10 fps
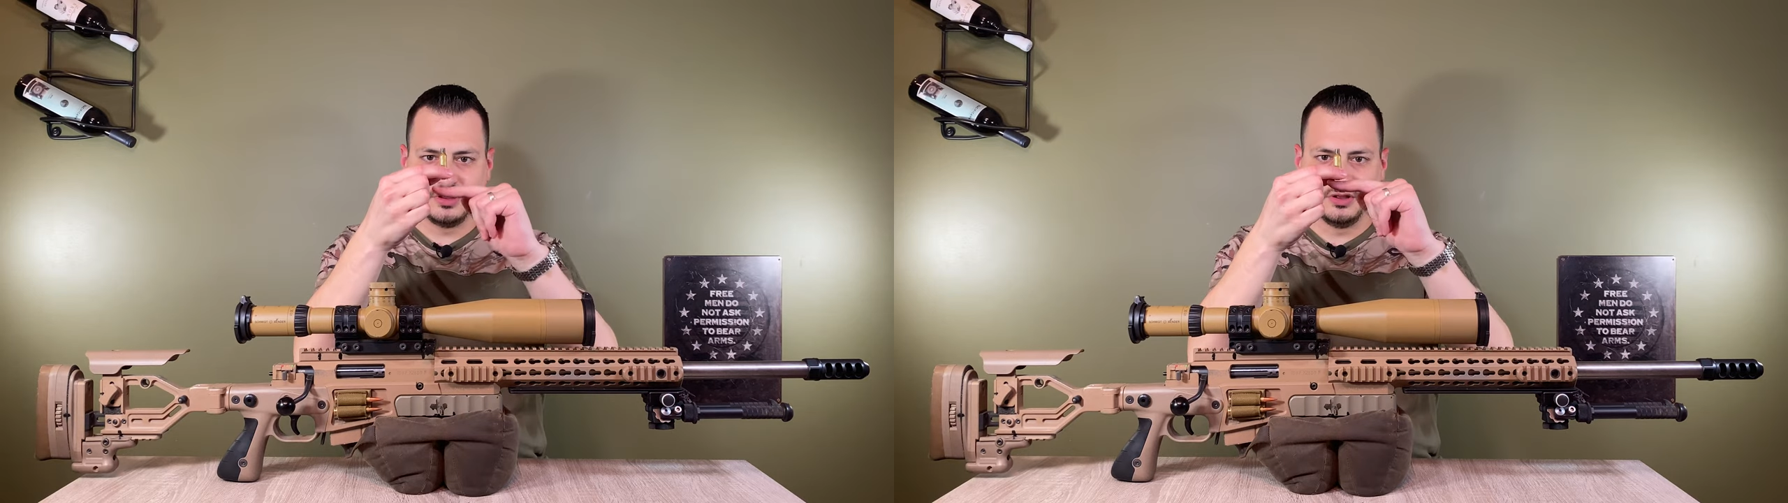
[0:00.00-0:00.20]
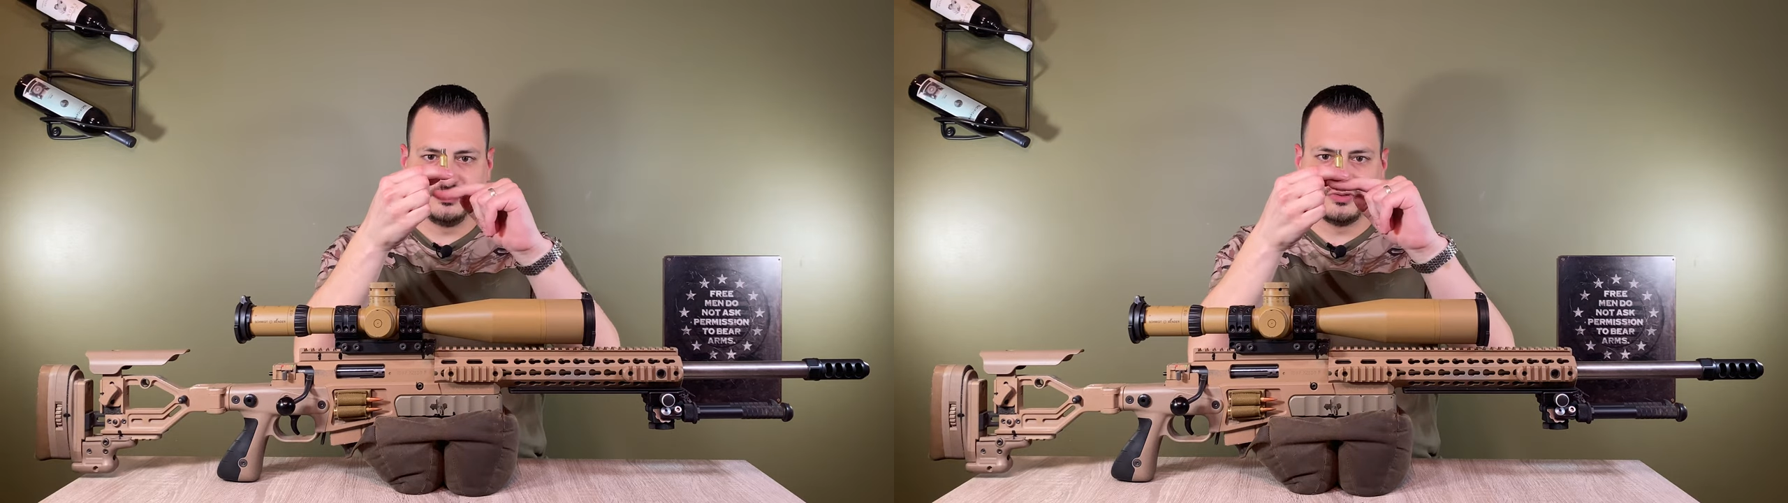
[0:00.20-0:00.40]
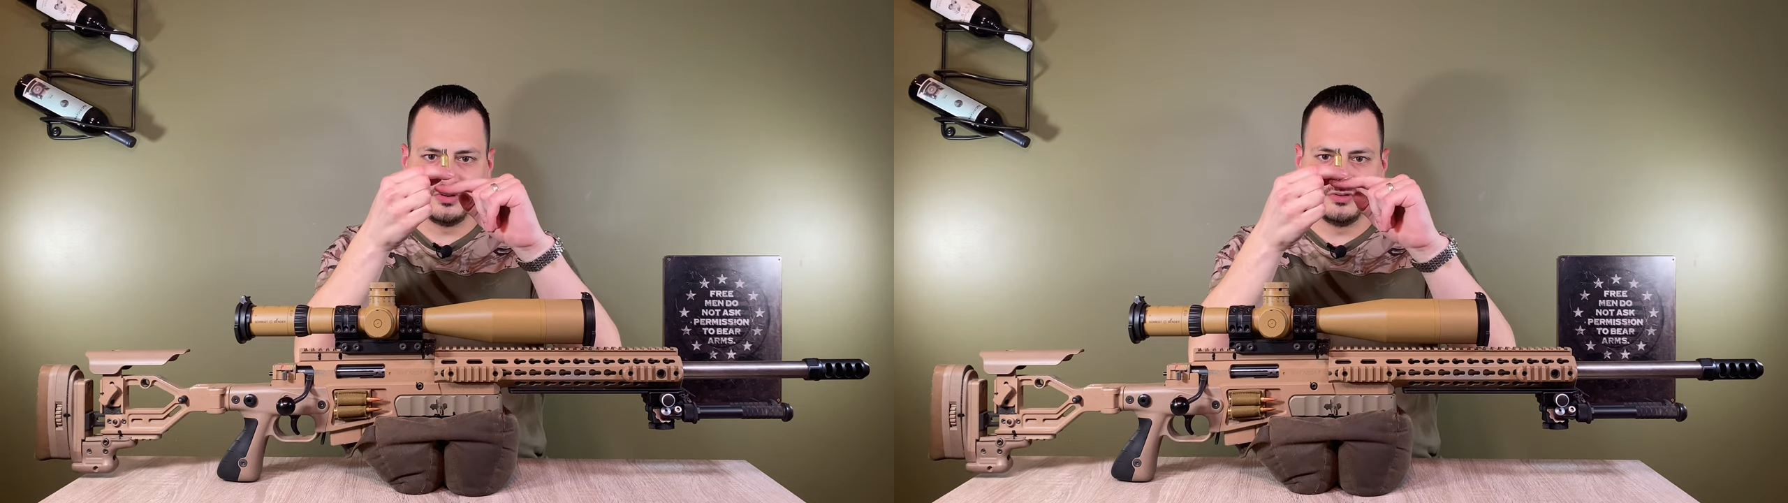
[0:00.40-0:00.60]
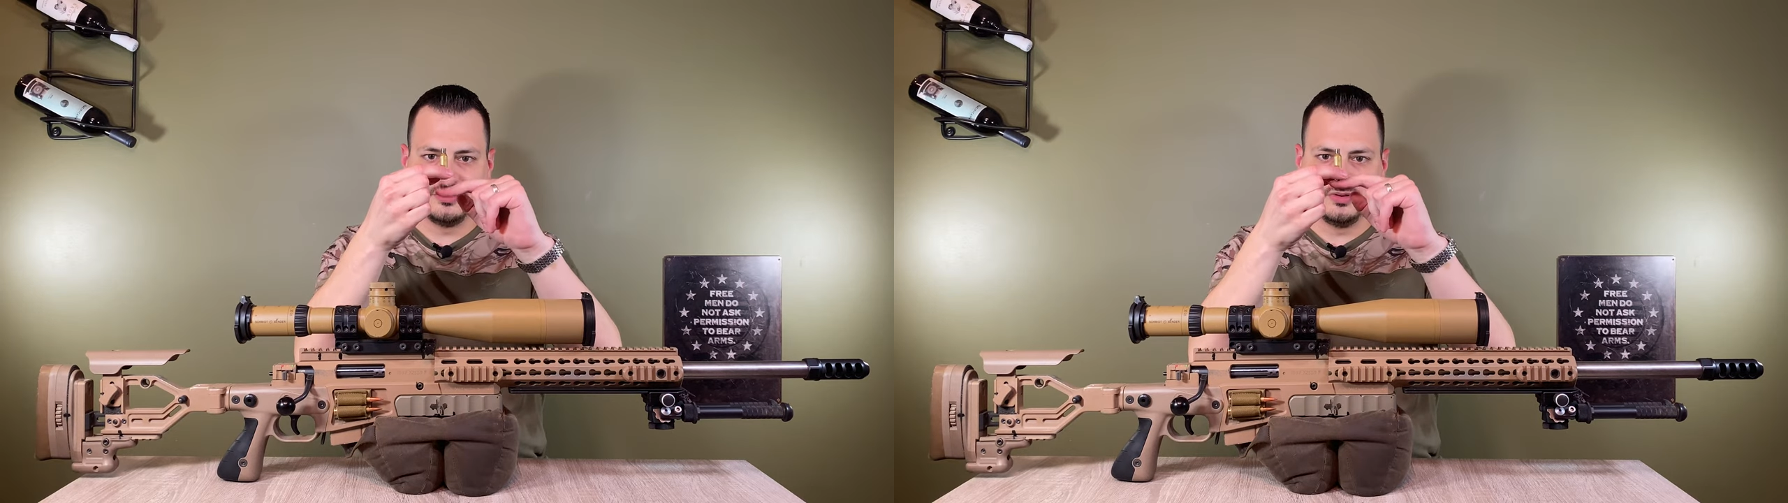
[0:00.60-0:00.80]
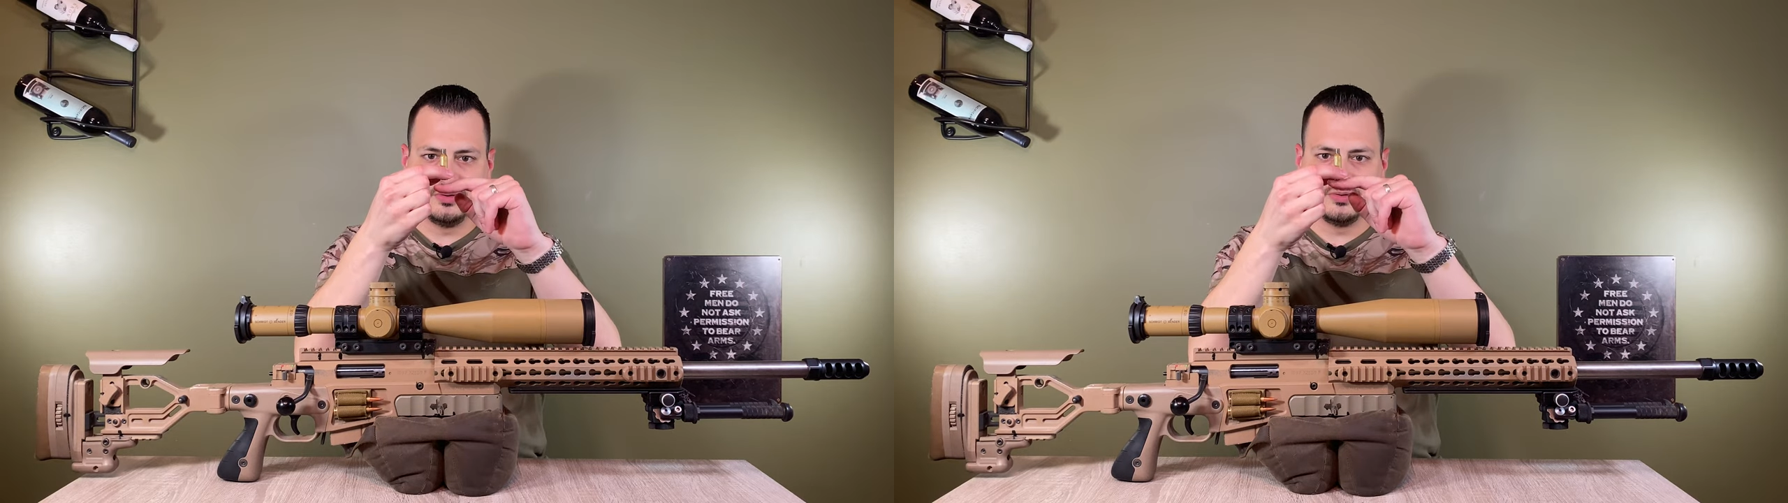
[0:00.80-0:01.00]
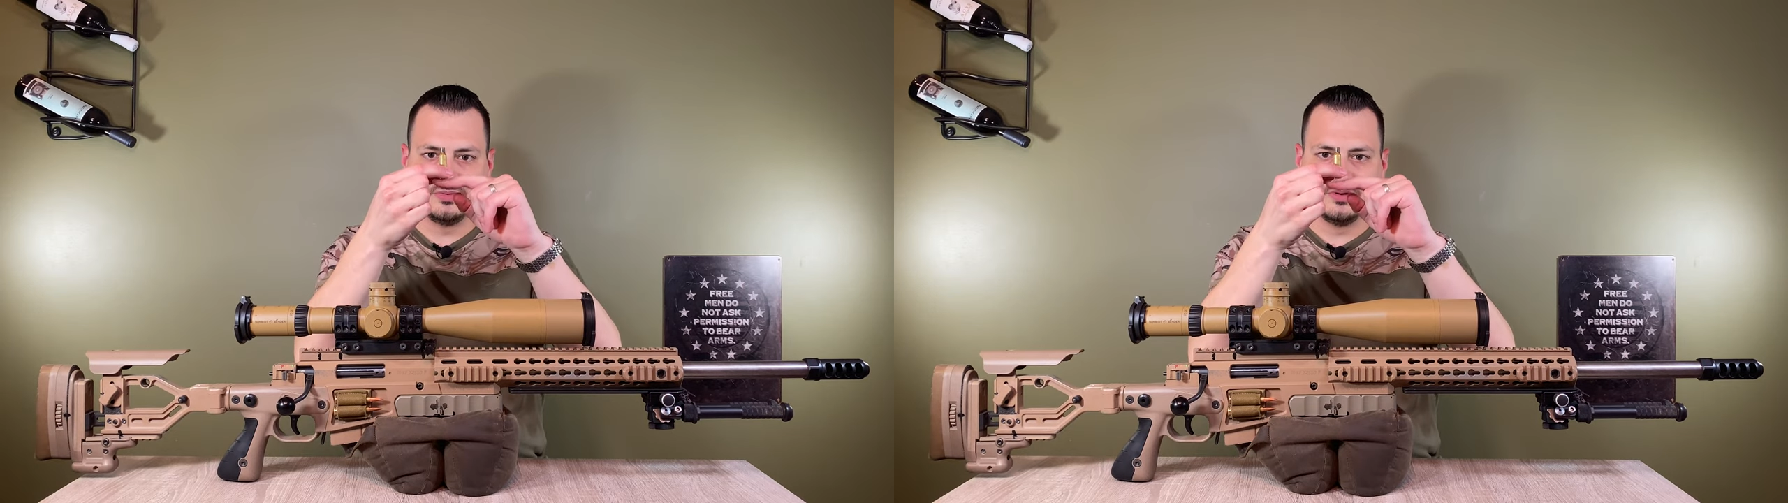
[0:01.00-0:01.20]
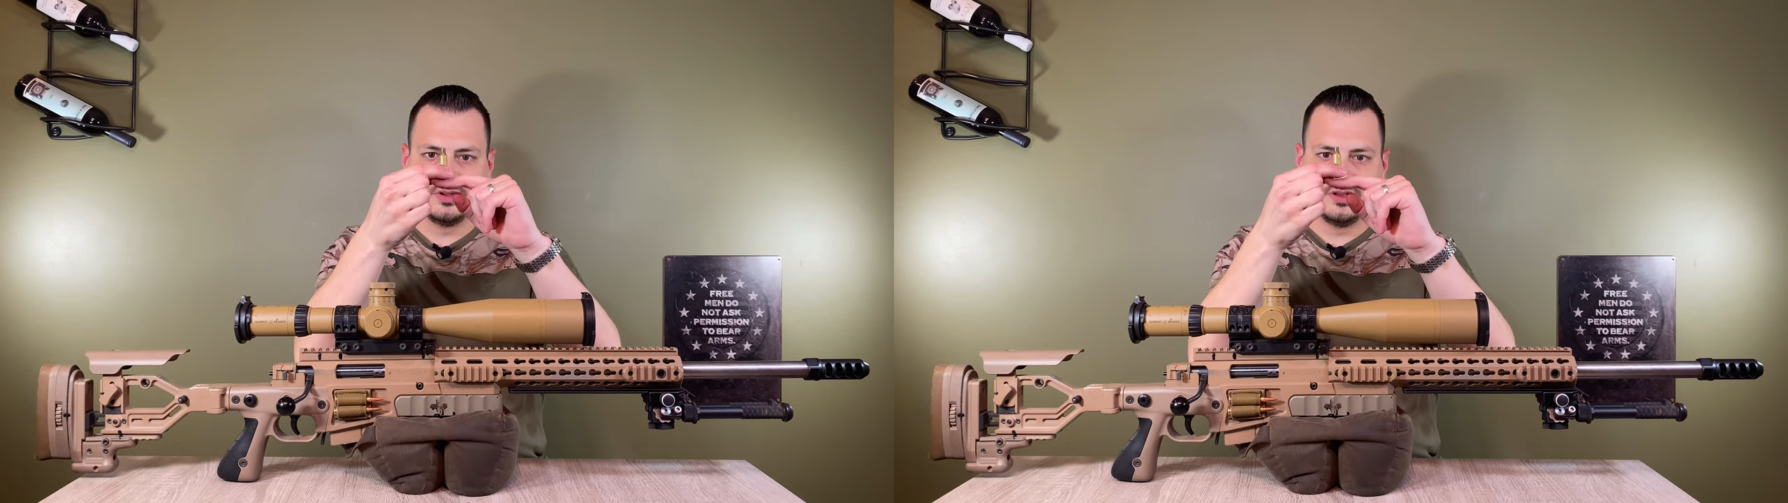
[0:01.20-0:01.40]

closer to